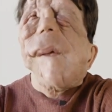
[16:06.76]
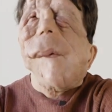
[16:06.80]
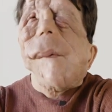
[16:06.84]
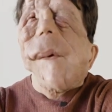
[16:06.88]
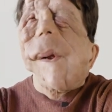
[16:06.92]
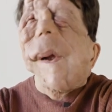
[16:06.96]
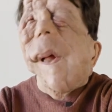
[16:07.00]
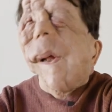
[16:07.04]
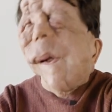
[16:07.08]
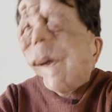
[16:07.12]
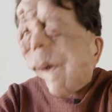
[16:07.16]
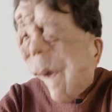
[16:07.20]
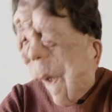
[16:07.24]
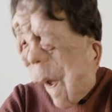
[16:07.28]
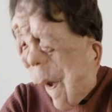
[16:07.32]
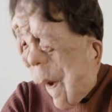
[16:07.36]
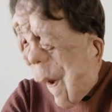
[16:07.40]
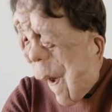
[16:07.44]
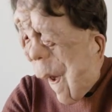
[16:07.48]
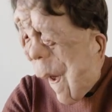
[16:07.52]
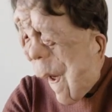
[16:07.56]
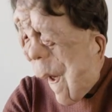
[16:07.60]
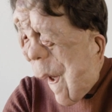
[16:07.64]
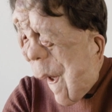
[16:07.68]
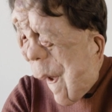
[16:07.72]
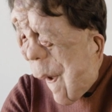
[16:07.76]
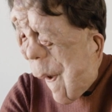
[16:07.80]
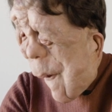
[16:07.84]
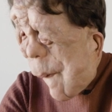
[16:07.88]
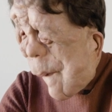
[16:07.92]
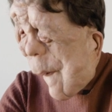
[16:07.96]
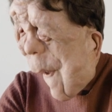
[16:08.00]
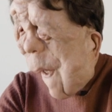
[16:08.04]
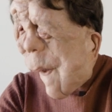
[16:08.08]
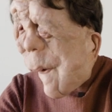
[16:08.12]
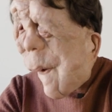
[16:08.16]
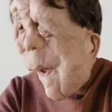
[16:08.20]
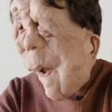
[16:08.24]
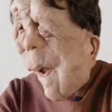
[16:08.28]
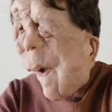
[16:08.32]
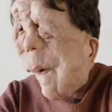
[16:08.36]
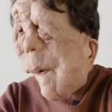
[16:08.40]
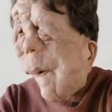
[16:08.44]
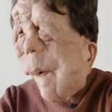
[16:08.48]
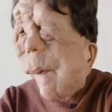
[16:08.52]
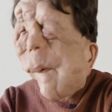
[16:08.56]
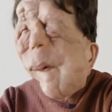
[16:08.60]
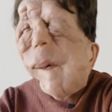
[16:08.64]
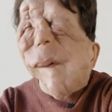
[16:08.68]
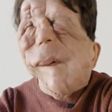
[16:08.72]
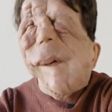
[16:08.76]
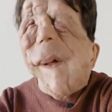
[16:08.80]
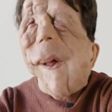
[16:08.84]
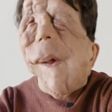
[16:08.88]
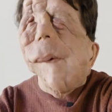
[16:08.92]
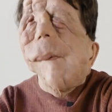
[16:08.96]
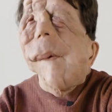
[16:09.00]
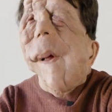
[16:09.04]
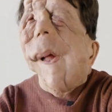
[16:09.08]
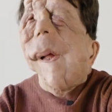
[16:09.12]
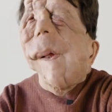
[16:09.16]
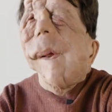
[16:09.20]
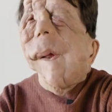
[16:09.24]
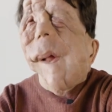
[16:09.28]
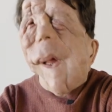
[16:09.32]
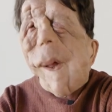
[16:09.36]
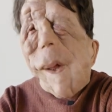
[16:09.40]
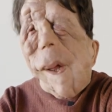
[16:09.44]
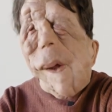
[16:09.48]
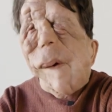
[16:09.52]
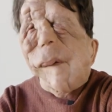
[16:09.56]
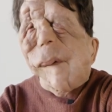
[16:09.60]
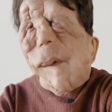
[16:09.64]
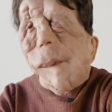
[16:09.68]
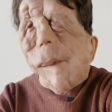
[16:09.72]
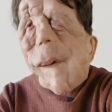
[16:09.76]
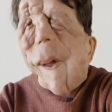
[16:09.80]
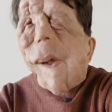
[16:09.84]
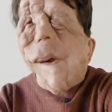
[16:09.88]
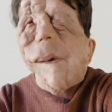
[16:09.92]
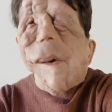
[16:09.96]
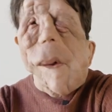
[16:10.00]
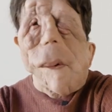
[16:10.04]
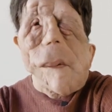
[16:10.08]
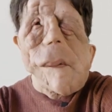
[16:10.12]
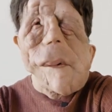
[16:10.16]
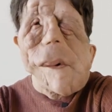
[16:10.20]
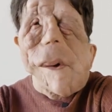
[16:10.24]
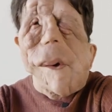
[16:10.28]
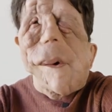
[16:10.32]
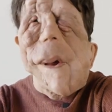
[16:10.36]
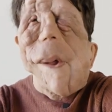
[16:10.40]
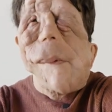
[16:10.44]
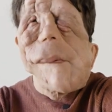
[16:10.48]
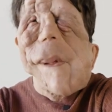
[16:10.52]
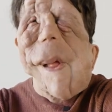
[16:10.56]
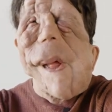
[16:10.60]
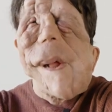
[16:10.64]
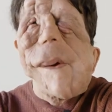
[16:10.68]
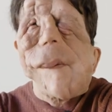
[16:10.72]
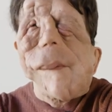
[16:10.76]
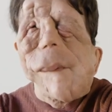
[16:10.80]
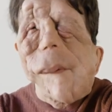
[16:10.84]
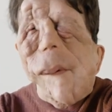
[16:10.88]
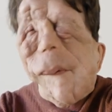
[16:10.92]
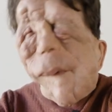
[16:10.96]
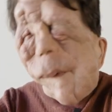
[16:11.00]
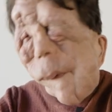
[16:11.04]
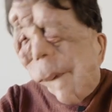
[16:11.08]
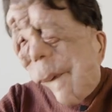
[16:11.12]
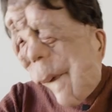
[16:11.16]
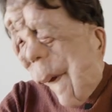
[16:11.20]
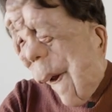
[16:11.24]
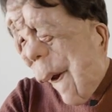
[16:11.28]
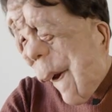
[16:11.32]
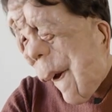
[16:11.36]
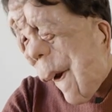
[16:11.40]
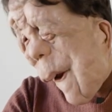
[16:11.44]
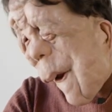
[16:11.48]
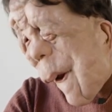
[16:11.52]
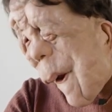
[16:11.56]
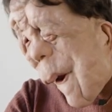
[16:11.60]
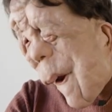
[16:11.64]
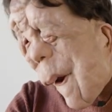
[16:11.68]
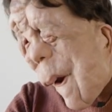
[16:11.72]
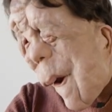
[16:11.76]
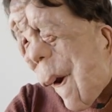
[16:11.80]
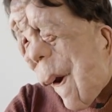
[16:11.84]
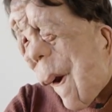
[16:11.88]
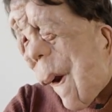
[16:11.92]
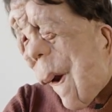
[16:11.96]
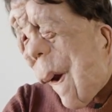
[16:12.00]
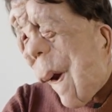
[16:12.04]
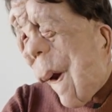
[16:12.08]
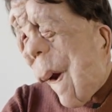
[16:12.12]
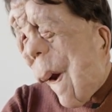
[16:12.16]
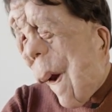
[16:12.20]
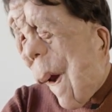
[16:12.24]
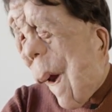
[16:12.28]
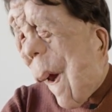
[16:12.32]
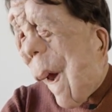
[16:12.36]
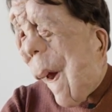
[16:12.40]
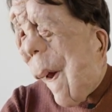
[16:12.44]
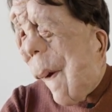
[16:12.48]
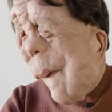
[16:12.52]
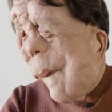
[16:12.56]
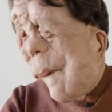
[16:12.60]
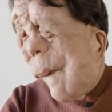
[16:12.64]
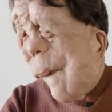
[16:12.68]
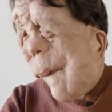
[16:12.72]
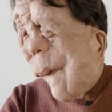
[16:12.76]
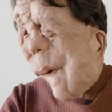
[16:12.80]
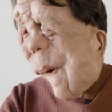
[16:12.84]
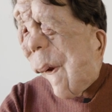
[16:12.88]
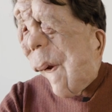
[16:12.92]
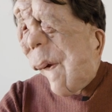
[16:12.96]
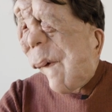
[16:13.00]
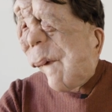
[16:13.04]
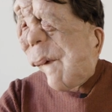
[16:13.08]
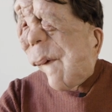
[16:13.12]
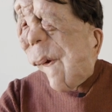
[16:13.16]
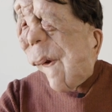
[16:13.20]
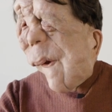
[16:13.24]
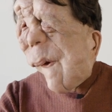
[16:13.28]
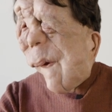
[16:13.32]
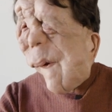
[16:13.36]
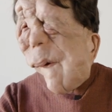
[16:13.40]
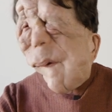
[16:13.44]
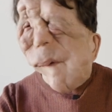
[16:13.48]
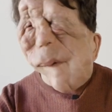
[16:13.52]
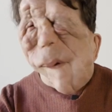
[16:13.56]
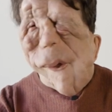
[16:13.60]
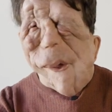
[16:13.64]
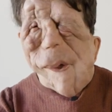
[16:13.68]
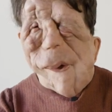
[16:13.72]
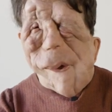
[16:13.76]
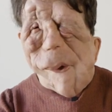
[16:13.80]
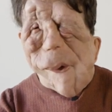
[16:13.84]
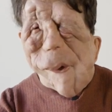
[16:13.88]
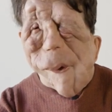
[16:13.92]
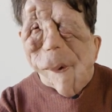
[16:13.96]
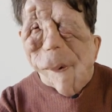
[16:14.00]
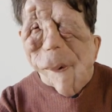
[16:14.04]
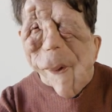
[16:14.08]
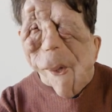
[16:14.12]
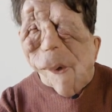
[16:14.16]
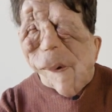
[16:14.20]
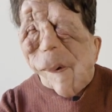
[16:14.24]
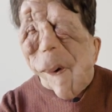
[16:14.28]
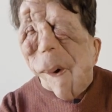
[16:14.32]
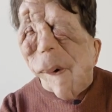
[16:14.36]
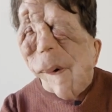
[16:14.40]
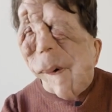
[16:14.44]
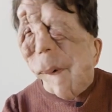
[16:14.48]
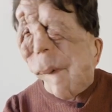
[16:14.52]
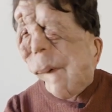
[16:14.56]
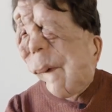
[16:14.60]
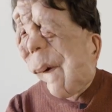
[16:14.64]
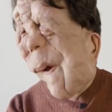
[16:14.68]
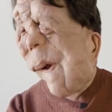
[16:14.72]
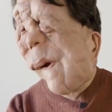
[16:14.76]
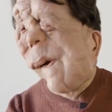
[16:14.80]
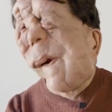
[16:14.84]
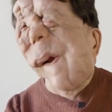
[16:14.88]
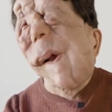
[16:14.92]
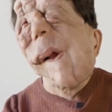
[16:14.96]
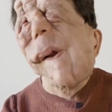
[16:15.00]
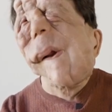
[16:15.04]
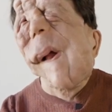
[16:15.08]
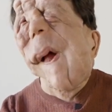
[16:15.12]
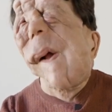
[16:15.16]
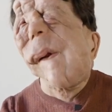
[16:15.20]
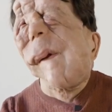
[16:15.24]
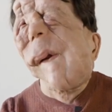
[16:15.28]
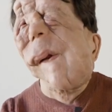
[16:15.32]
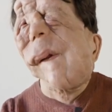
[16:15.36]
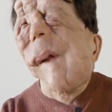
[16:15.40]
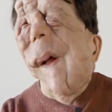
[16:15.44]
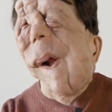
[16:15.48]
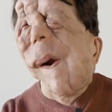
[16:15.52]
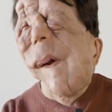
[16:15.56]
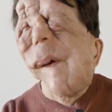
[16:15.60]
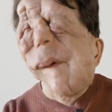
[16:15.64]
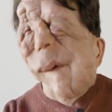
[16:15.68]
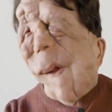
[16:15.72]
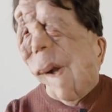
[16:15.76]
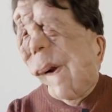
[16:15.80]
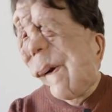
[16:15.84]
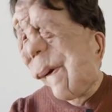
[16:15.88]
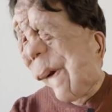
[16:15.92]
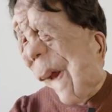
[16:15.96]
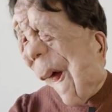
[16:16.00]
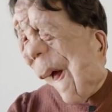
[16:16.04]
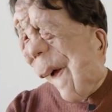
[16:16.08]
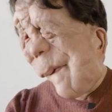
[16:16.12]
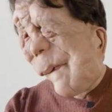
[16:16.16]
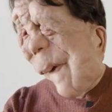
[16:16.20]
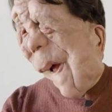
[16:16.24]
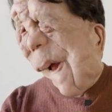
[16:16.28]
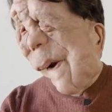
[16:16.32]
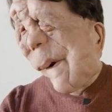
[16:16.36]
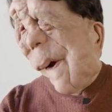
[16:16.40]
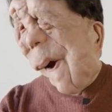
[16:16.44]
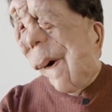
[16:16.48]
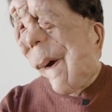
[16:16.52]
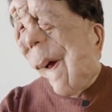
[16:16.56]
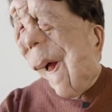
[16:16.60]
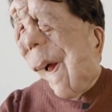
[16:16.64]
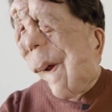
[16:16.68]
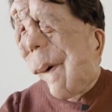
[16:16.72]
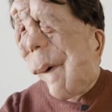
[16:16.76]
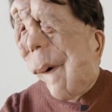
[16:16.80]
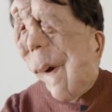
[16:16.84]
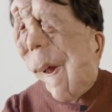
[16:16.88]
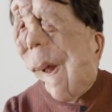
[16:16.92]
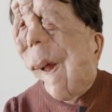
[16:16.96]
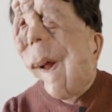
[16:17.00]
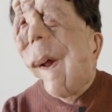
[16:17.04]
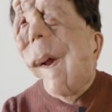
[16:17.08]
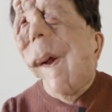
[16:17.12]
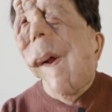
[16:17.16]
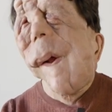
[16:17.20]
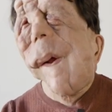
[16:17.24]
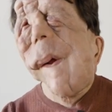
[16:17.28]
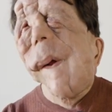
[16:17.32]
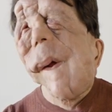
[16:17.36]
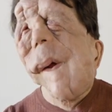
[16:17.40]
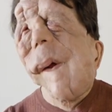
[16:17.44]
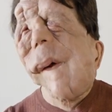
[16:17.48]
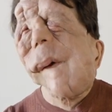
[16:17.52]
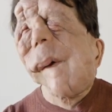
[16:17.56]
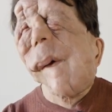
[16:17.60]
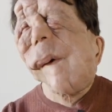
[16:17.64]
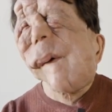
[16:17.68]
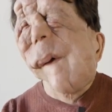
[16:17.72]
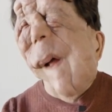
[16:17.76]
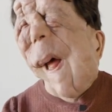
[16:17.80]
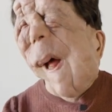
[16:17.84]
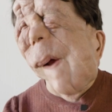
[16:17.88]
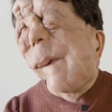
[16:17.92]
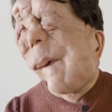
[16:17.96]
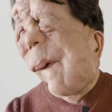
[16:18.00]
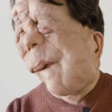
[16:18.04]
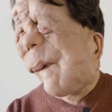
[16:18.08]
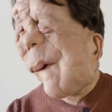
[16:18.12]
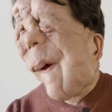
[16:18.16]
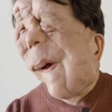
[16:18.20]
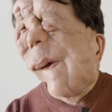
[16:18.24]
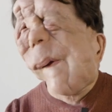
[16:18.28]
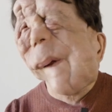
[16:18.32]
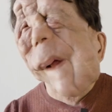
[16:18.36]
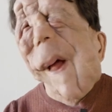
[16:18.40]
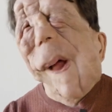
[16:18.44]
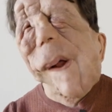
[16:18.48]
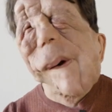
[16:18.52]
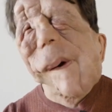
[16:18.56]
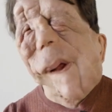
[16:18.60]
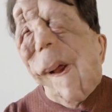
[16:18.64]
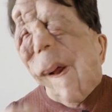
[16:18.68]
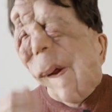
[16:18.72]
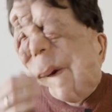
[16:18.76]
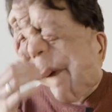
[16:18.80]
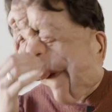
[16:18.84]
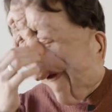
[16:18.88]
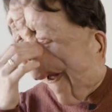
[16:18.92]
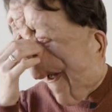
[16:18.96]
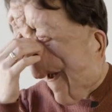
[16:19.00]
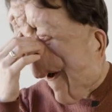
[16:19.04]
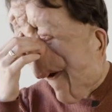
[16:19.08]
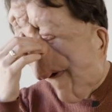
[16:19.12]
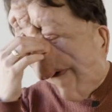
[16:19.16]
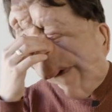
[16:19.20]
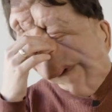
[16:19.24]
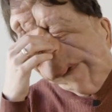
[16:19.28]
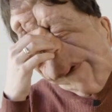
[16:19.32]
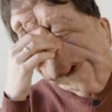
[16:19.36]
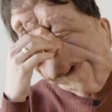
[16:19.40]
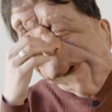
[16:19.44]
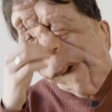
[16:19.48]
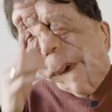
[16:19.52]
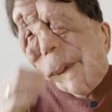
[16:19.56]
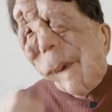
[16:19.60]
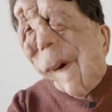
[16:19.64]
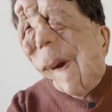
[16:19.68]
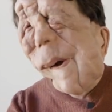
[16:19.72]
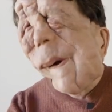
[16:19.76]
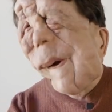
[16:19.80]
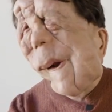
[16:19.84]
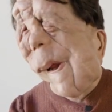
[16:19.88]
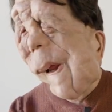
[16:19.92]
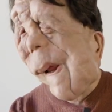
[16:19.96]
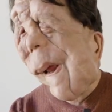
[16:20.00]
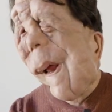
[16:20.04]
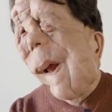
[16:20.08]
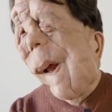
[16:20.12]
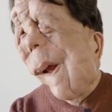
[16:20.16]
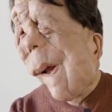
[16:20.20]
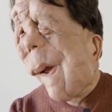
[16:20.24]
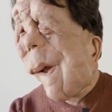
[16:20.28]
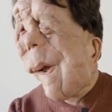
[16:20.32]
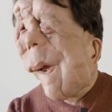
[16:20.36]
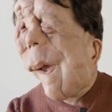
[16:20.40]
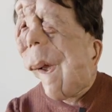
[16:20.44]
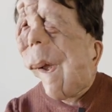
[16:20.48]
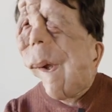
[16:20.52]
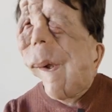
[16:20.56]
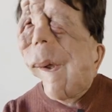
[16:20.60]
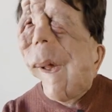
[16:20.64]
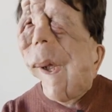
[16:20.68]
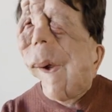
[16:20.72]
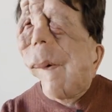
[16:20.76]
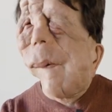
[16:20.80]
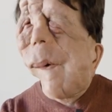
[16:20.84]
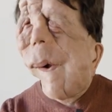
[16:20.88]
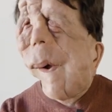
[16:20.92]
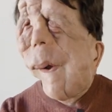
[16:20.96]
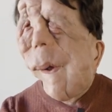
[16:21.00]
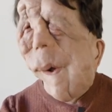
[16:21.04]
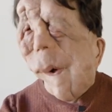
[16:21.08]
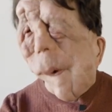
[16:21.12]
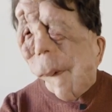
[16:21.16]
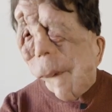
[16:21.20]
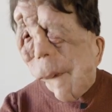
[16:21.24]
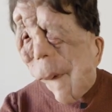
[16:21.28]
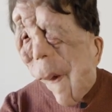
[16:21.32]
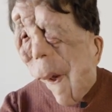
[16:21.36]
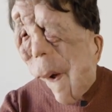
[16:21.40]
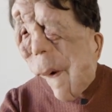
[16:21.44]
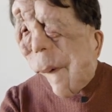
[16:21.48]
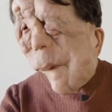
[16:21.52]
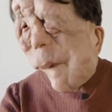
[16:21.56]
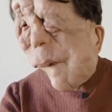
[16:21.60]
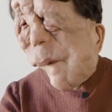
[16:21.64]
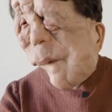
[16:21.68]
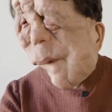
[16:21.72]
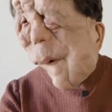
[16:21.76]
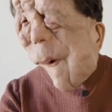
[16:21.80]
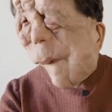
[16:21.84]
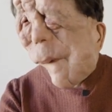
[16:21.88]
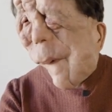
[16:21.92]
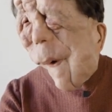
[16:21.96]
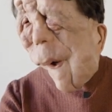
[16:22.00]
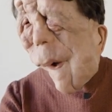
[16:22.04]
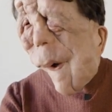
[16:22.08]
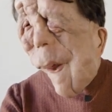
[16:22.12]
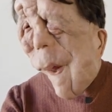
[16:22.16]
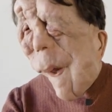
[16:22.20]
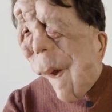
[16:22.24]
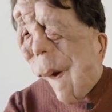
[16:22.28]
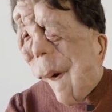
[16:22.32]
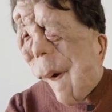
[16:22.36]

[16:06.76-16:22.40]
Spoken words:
that when I die, my girlfriend will sell my cards for what I told her I paid for them. Because I told her it was like $2,000, and that made her angry. So if she ever finds out that it's closer to 20, then I'm in a world of trouble.